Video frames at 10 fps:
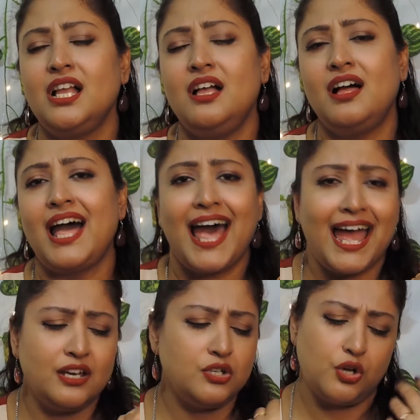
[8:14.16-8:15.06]

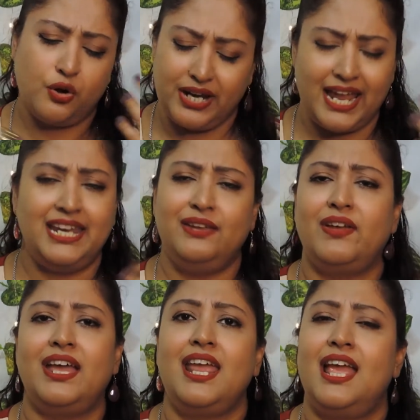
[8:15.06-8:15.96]
hand or
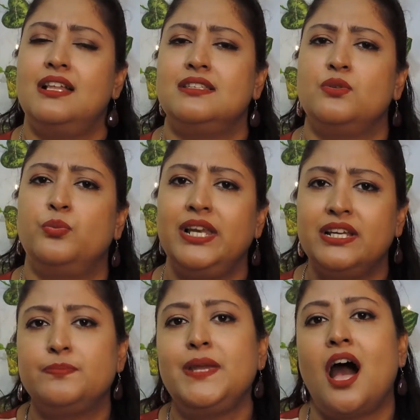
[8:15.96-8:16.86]
anywhere else, will
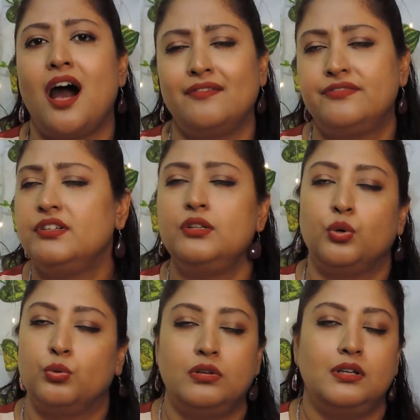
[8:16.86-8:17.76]
it be harmful?
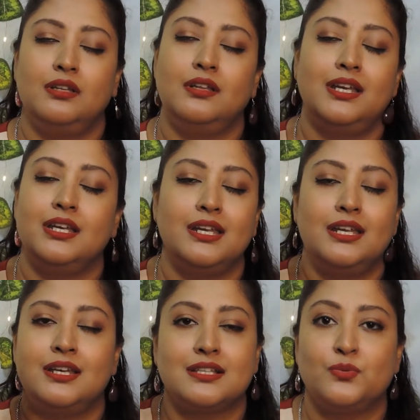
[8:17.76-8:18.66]
No,
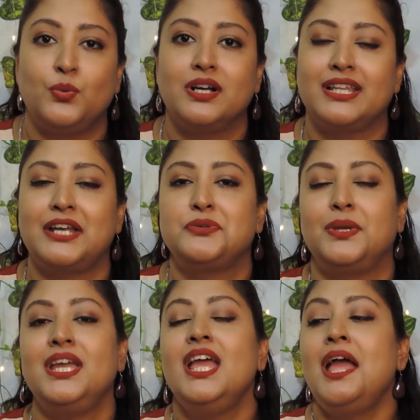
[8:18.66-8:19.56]
it doesn't work that
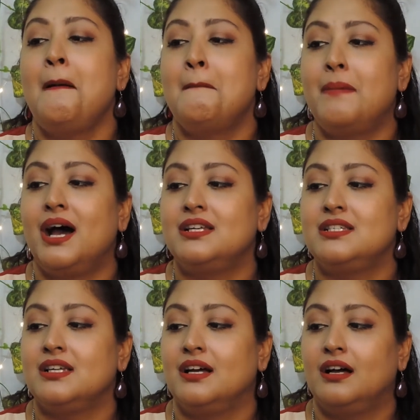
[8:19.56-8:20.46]
way. But
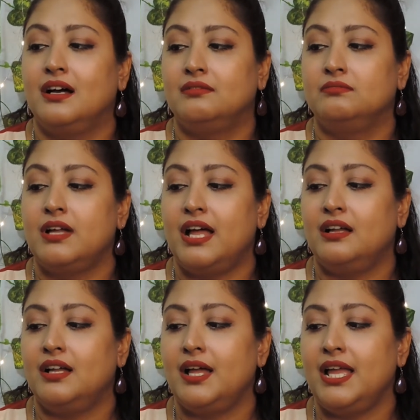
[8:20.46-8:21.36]

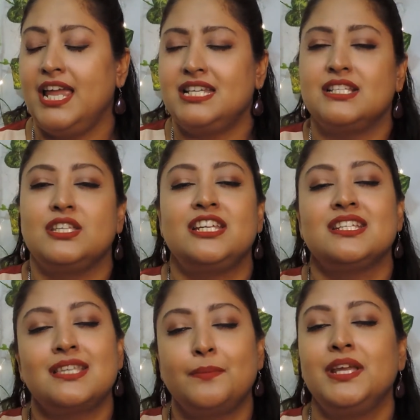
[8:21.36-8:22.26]
it
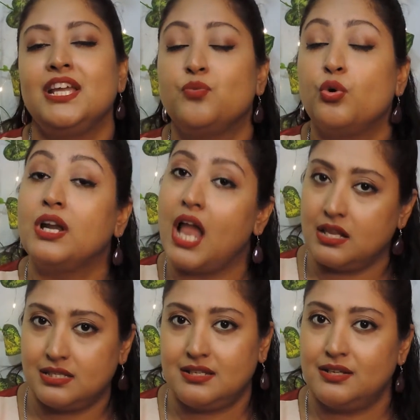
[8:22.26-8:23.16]
is something, it won't
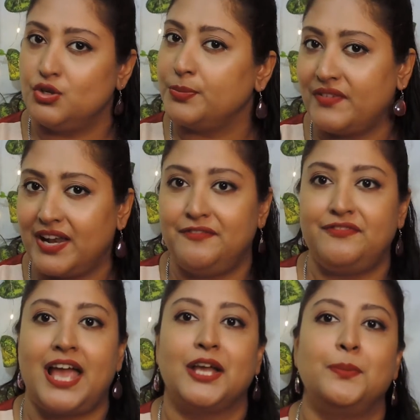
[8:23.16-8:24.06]
last, to be very
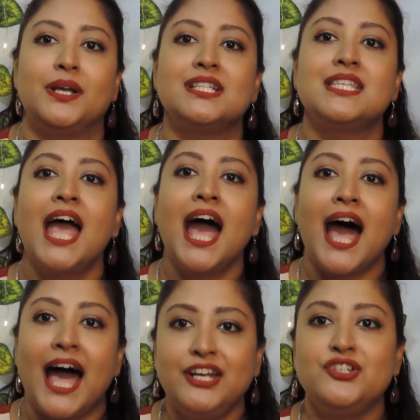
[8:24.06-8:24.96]
frank, because
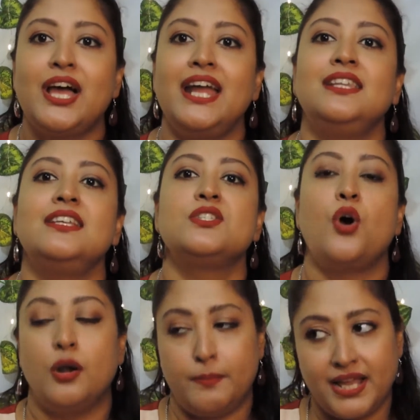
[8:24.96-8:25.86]
I tried this
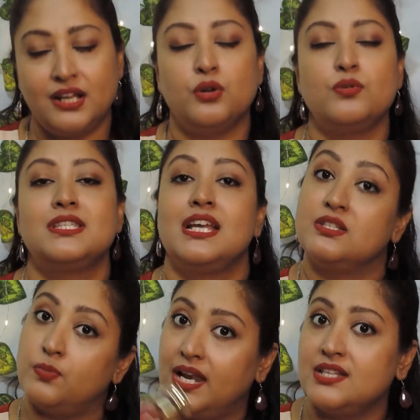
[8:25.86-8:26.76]
on my clothes
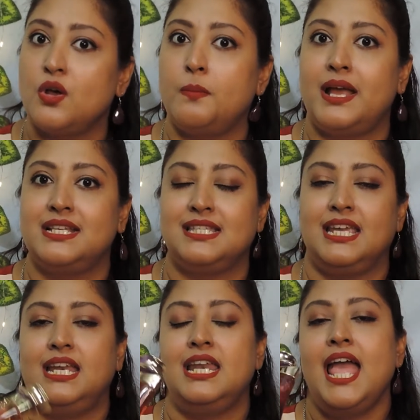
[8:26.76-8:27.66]
as well as on my
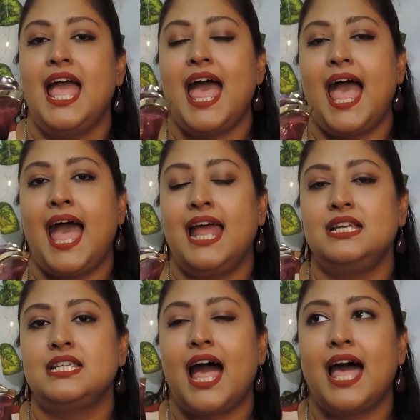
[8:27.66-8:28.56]
skin,
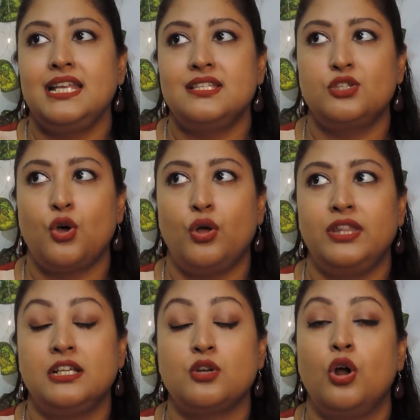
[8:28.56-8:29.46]
and I saw
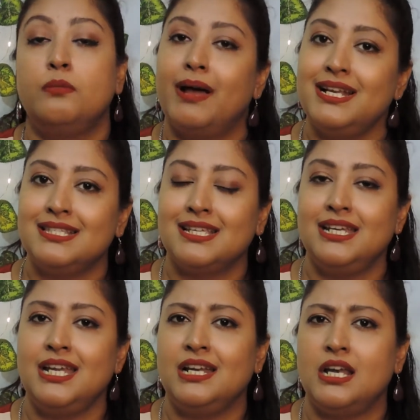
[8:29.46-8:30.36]
that on my
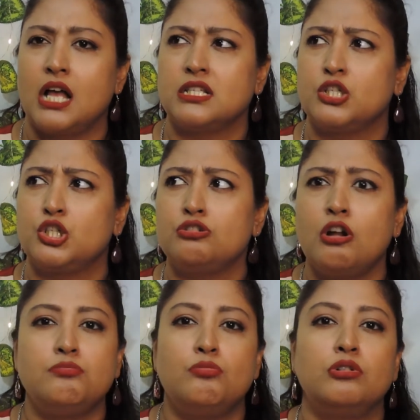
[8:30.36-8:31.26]
skin it lasts
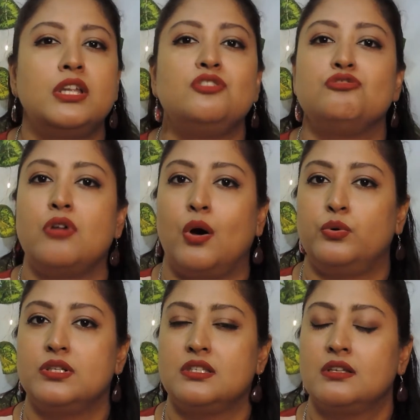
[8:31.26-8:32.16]
not more than 2
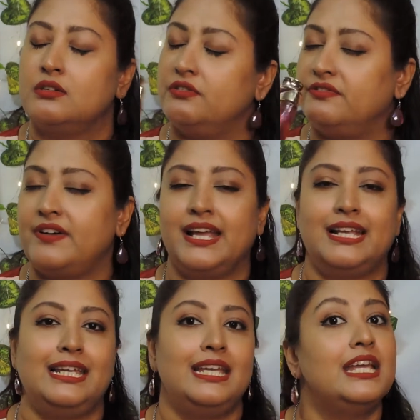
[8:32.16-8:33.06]
hours.
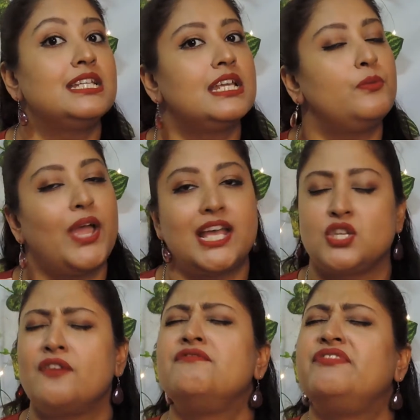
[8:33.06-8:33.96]
Frankly, it
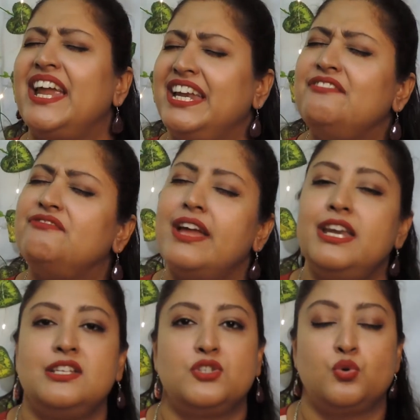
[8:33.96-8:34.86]
wears off very,
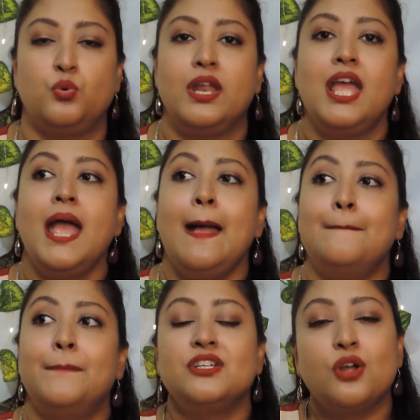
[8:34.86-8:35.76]
very soon.
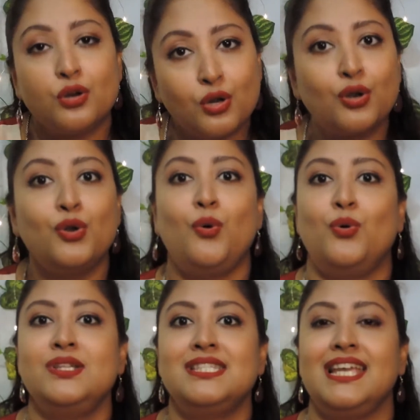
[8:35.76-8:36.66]
But on
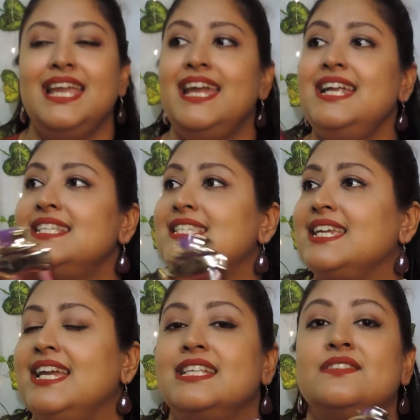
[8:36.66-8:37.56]
clothes, it
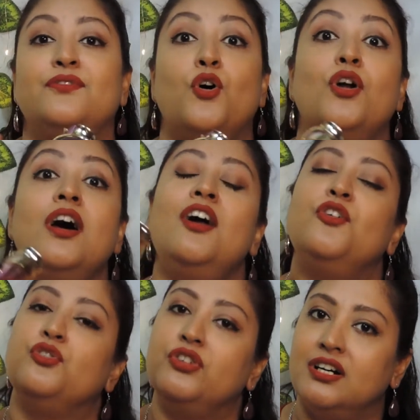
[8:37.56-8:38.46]
stays for a
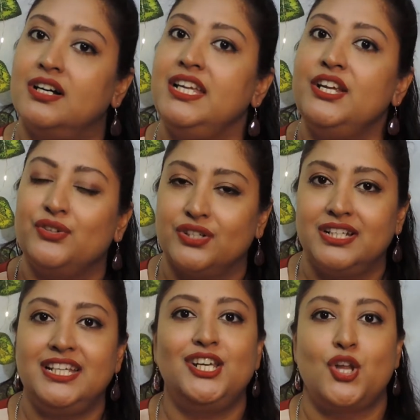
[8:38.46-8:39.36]
really,
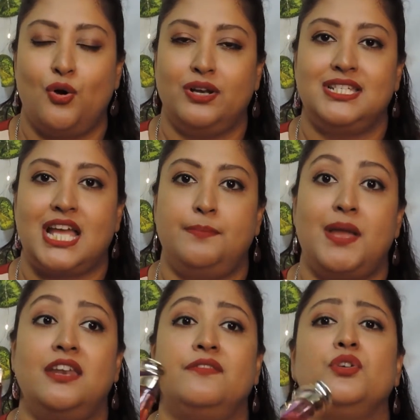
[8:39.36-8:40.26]
really long
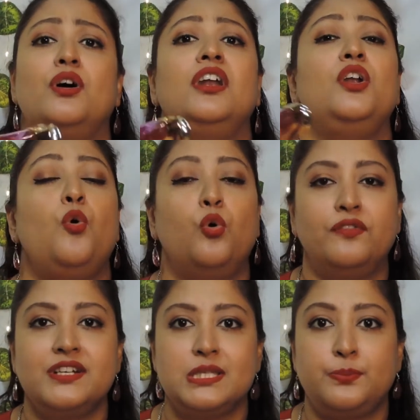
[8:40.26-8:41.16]
time. And if you are an
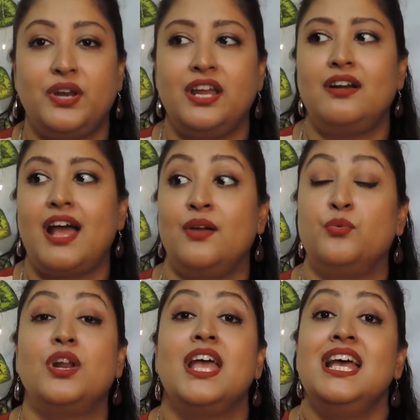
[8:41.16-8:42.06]
oversprayer, I
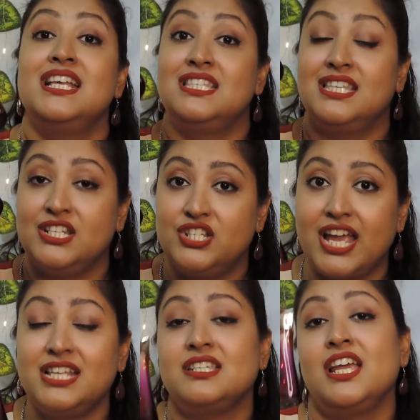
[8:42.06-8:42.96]
would
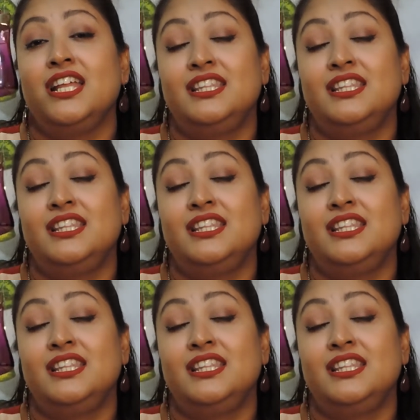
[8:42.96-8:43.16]
suggest